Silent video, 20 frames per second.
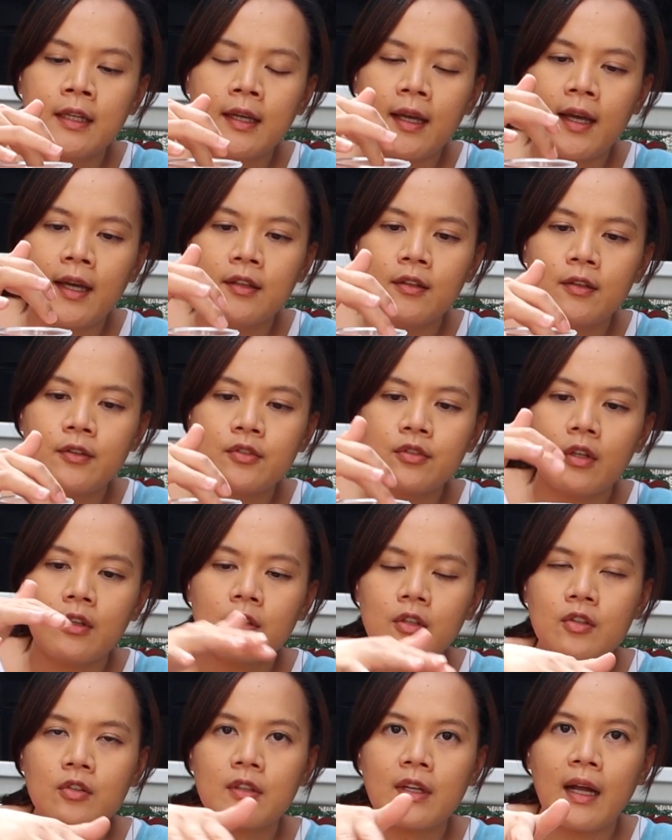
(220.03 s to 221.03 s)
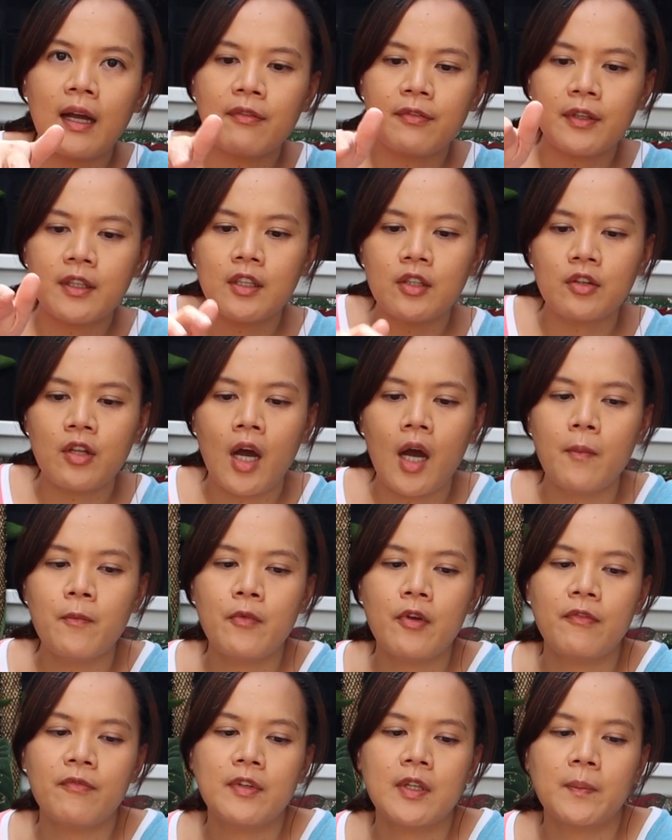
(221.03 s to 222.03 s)
And also I'm going to cover the top
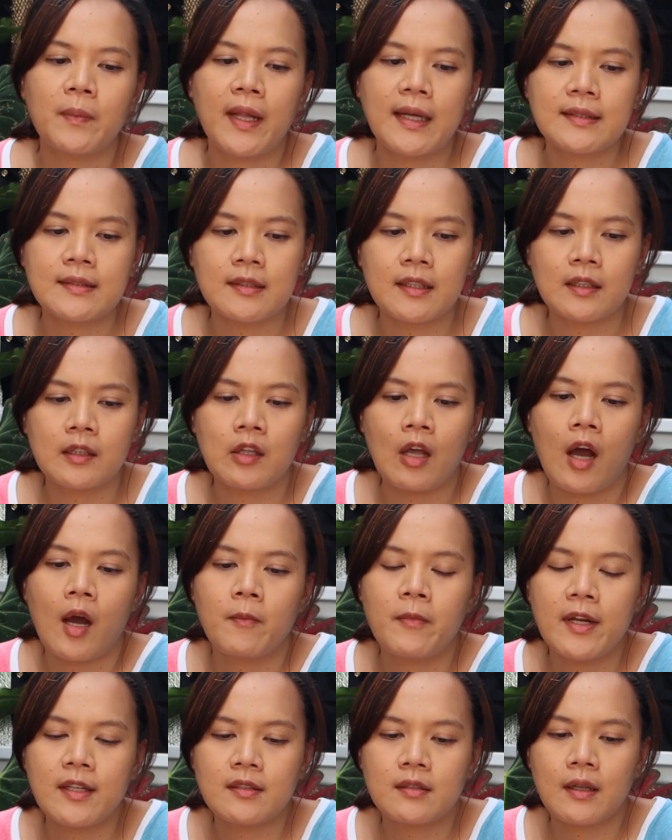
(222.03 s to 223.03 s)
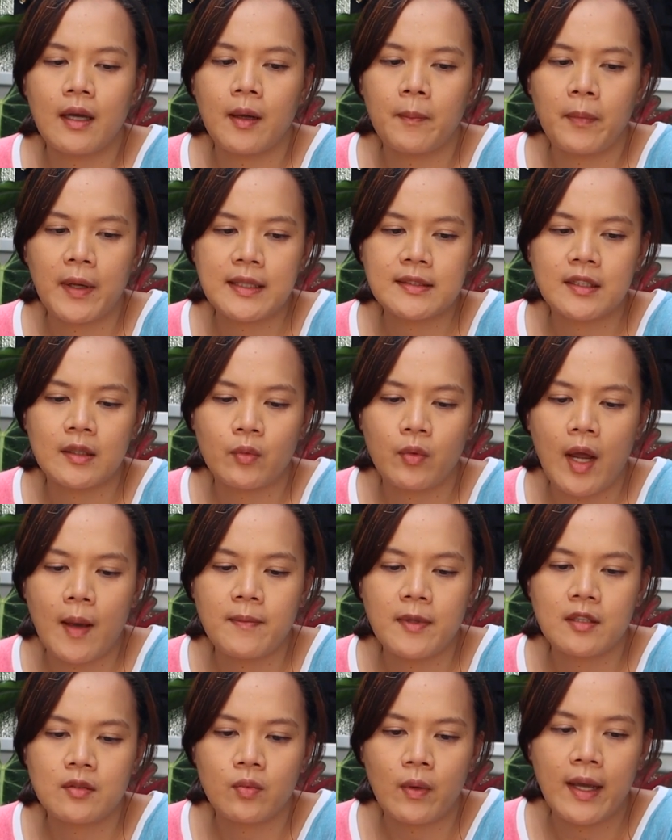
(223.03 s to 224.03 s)
with the plastic top, the plastic
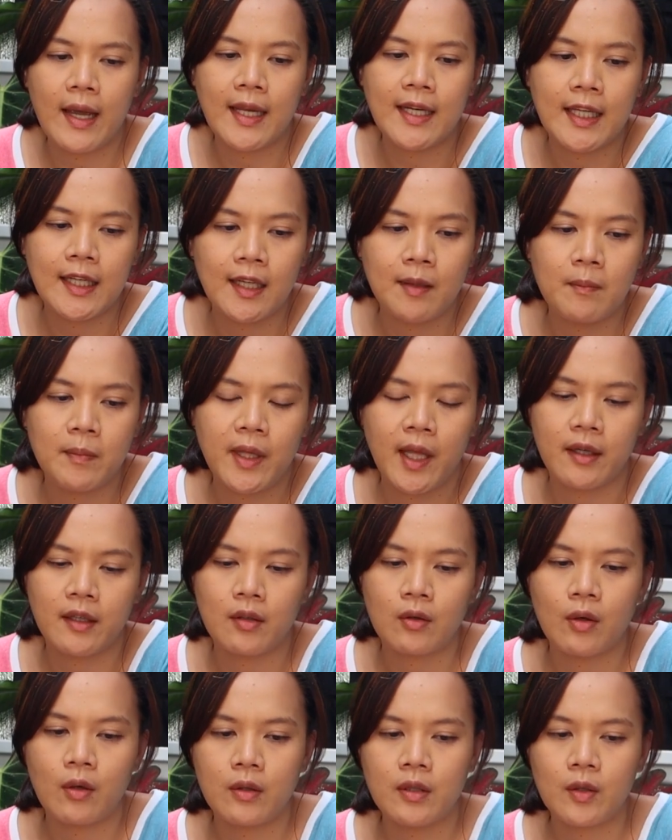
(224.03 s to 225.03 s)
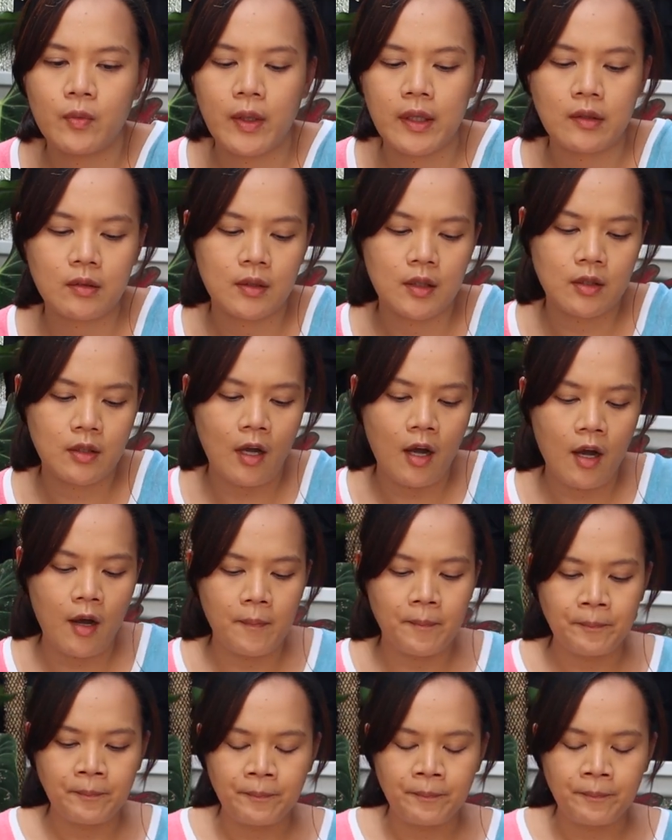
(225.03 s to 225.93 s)
wrap. That's why I didn't plant it all the way to the top.